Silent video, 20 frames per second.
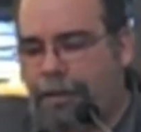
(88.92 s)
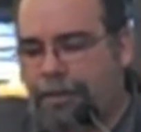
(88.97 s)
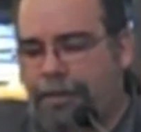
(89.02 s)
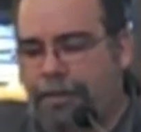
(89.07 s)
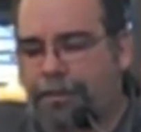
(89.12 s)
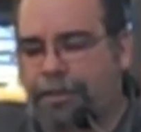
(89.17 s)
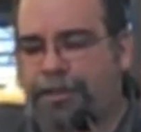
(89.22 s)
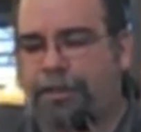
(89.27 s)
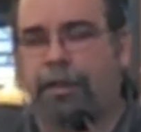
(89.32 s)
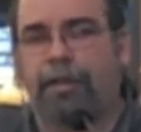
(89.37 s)

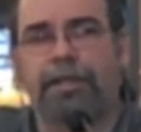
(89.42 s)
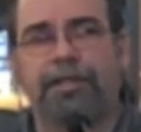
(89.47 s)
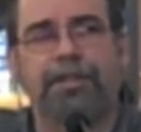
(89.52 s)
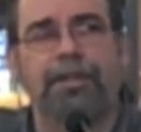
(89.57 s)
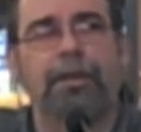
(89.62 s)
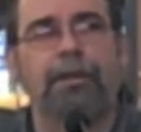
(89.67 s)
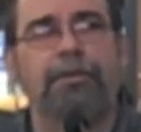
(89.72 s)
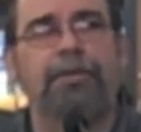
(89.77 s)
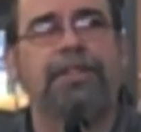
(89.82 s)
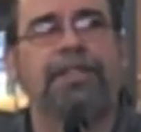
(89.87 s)
There is
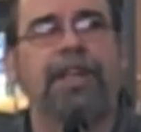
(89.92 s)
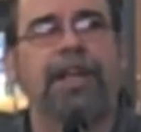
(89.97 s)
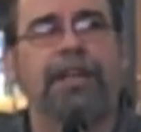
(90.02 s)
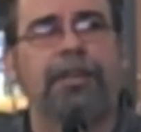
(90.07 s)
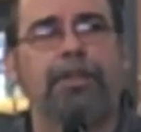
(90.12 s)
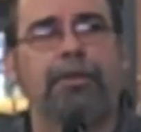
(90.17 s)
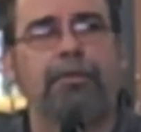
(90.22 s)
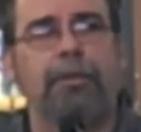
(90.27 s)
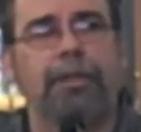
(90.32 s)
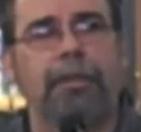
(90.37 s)
also
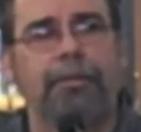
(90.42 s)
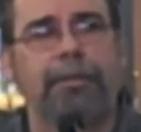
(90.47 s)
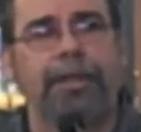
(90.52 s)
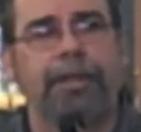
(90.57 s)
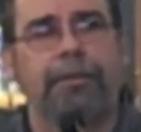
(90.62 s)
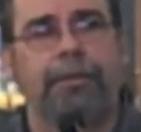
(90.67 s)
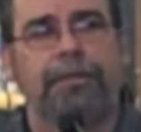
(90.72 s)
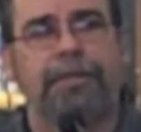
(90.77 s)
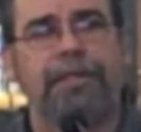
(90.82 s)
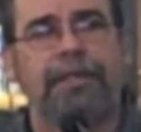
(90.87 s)
sexual
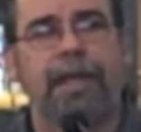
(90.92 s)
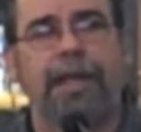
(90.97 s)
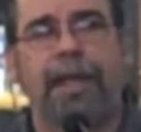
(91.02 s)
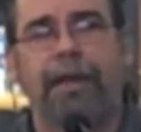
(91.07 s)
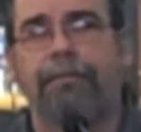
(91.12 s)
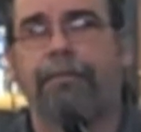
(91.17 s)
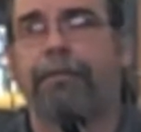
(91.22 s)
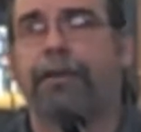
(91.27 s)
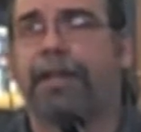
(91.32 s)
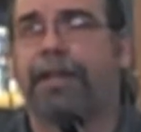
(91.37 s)
abuse,
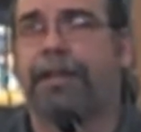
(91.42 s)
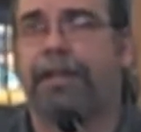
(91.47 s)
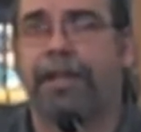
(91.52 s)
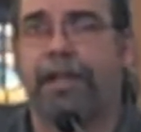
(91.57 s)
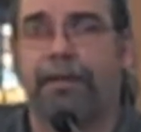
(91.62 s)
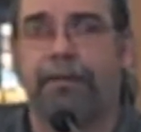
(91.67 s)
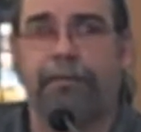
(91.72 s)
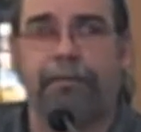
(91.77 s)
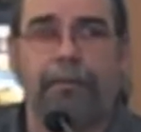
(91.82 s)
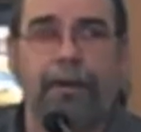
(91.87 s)

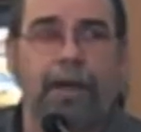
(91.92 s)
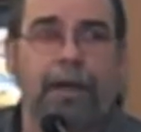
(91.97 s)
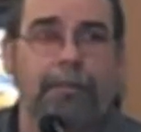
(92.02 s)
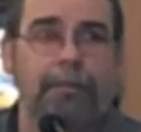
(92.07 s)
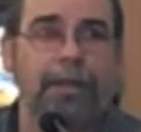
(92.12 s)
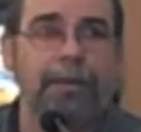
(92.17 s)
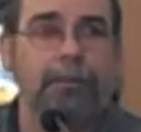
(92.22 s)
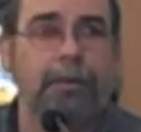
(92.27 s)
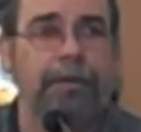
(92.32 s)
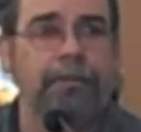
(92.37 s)
everything
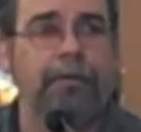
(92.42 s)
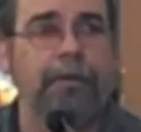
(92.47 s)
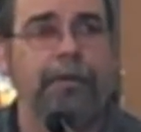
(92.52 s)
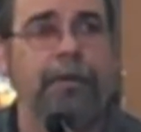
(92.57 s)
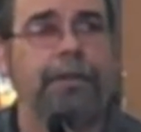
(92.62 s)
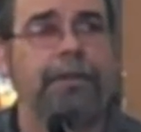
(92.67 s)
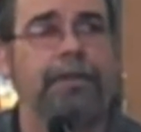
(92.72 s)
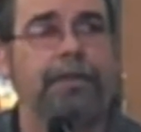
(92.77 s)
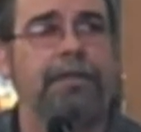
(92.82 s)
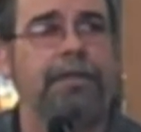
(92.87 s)
from, and we've
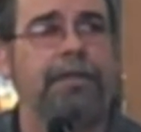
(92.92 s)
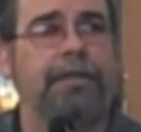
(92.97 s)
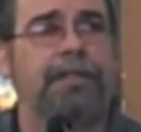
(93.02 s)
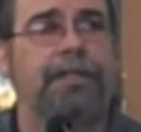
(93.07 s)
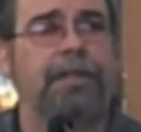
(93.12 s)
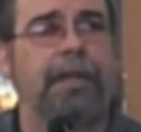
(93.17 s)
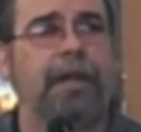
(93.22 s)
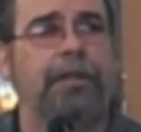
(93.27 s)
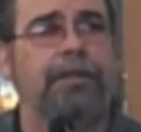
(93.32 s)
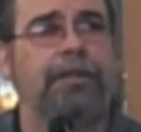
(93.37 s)
heard
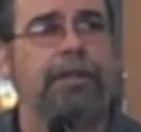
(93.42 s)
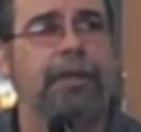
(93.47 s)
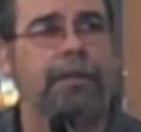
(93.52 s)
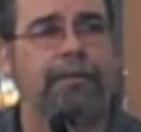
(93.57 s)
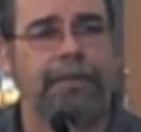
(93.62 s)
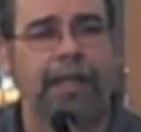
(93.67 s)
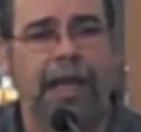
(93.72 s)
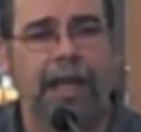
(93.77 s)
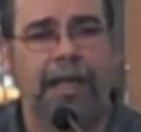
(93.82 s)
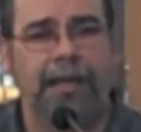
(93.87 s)
discussion
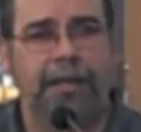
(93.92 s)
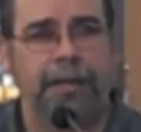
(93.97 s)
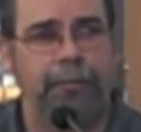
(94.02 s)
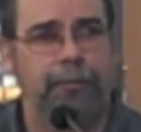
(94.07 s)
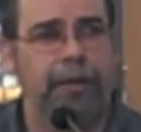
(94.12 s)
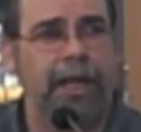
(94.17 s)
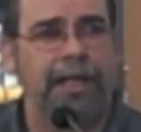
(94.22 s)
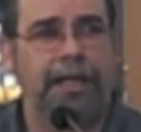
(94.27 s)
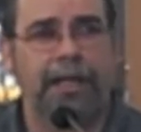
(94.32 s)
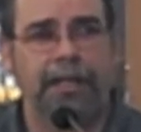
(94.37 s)
of that
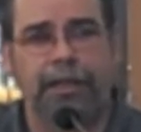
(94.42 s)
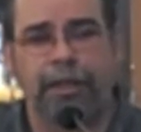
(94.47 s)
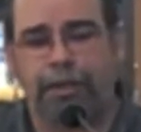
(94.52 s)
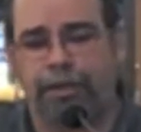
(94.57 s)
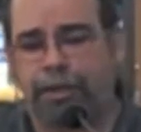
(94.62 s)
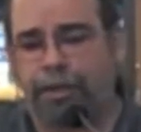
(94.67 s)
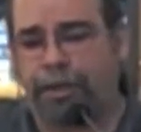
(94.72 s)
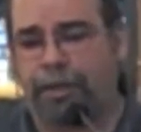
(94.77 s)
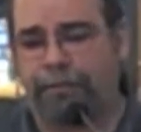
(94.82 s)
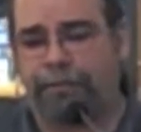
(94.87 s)
and
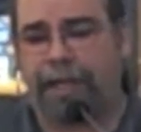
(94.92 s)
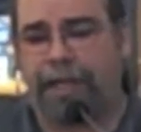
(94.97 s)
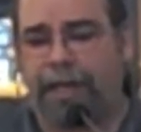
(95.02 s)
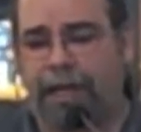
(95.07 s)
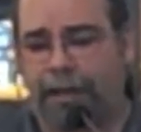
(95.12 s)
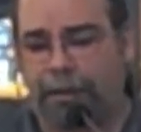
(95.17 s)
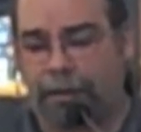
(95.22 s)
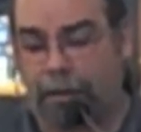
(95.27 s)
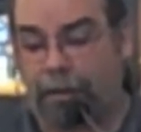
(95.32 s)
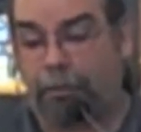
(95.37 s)
recognition of
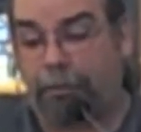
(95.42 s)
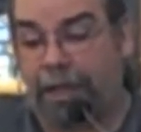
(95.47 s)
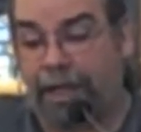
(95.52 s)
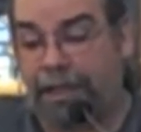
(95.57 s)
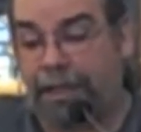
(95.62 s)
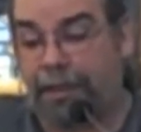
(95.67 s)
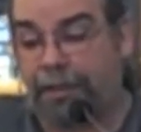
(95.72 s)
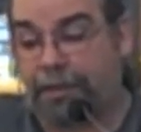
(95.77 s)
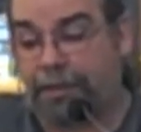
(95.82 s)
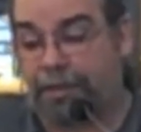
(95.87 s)
that
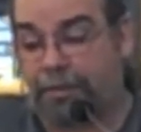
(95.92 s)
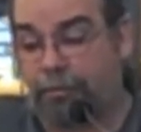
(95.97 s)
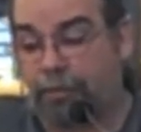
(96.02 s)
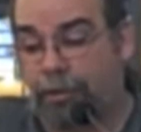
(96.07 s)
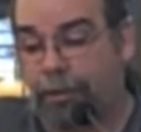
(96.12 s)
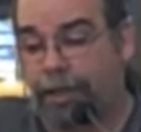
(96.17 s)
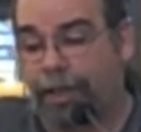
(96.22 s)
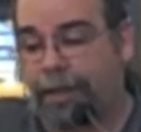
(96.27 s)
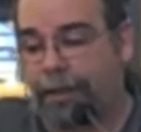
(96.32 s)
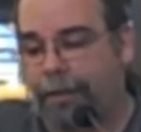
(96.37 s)
already this
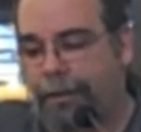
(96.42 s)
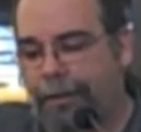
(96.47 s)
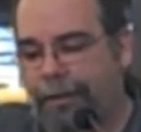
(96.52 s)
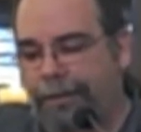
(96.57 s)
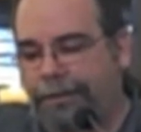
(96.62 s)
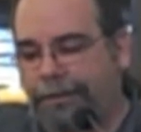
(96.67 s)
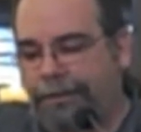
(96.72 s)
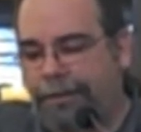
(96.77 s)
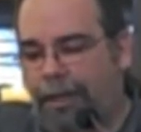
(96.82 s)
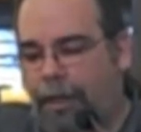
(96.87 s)
morning,
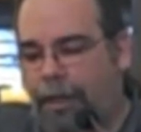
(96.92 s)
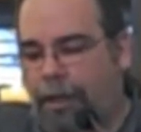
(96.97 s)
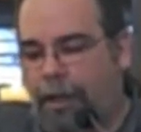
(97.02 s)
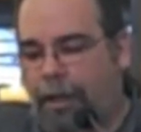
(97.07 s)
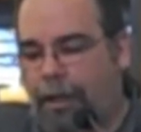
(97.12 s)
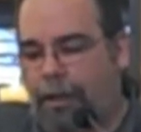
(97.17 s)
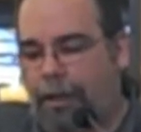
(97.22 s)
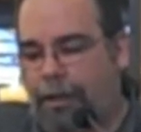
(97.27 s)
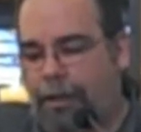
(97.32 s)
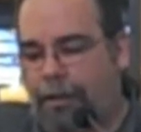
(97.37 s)

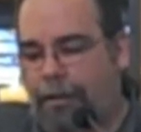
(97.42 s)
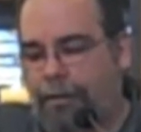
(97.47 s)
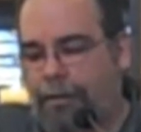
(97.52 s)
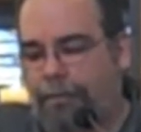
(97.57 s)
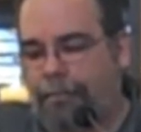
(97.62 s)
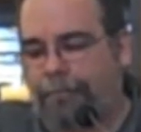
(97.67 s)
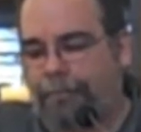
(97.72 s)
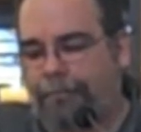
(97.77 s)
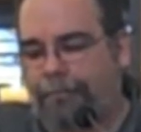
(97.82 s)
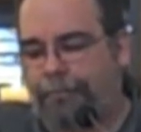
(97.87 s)

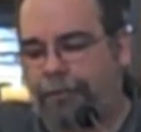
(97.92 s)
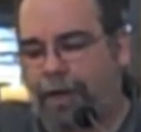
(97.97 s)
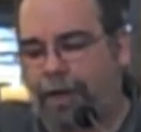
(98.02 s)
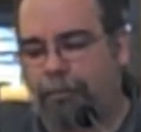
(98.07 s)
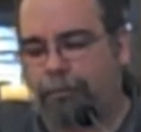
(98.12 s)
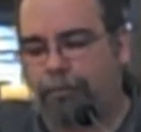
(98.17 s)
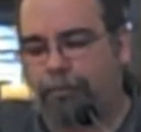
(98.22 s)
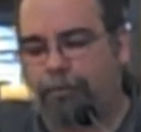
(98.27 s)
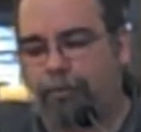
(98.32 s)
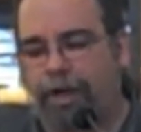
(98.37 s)
uh,
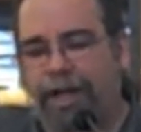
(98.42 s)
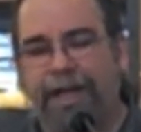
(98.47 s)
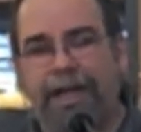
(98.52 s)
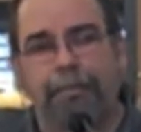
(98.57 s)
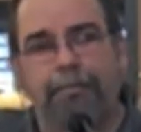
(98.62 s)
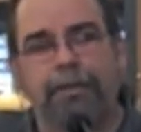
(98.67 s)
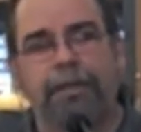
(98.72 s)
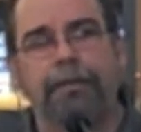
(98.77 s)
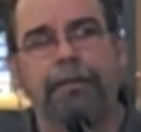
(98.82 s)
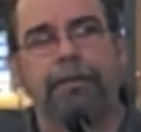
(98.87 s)
from
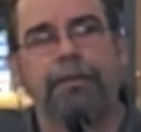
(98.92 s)
rape